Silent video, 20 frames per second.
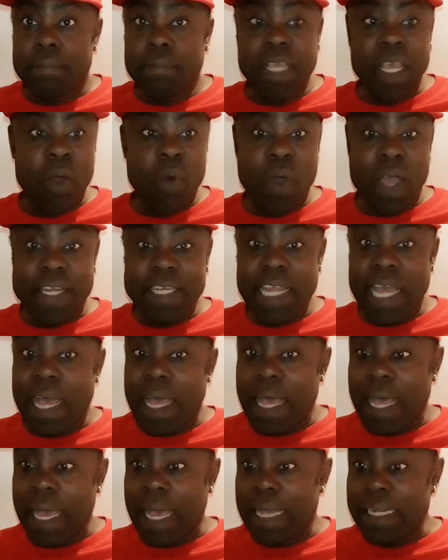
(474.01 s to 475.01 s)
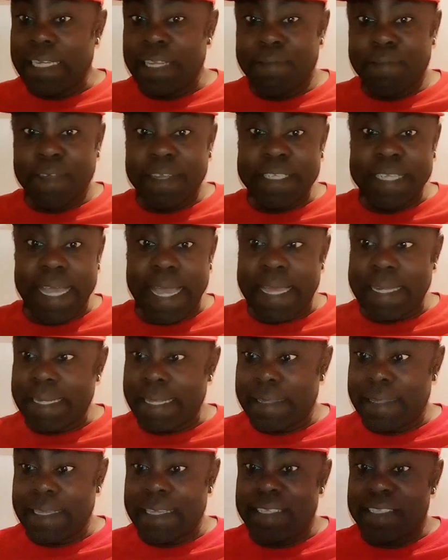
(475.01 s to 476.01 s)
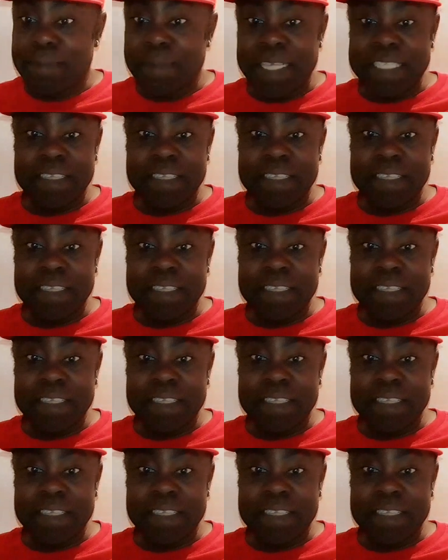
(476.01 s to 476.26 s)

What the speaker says: Me, I wonder all different kind of things.